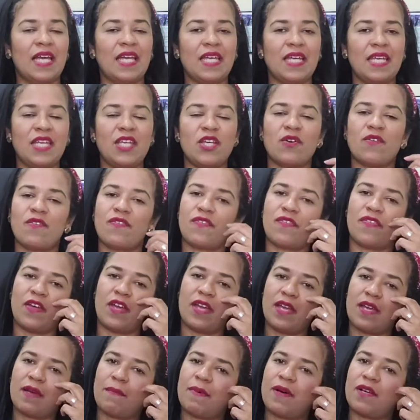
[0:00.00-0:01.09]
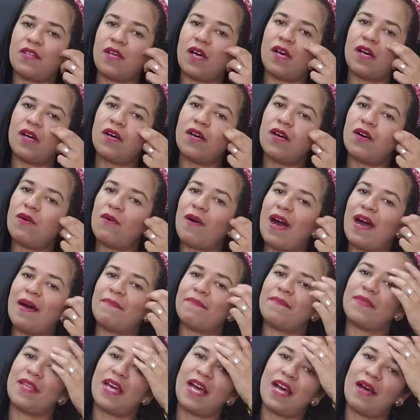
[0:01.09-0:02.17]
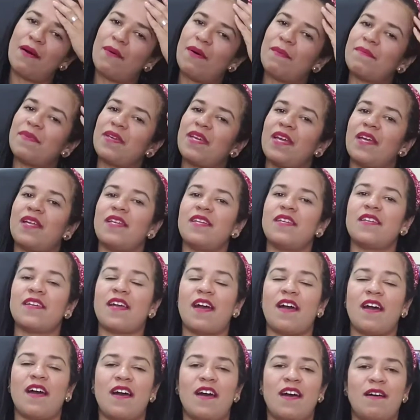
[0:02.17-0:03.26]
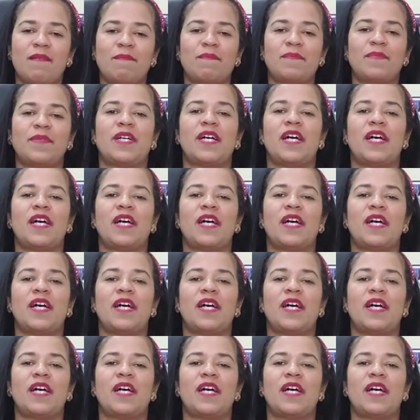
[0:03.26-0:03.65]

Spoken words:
You think about, now I'm getting up,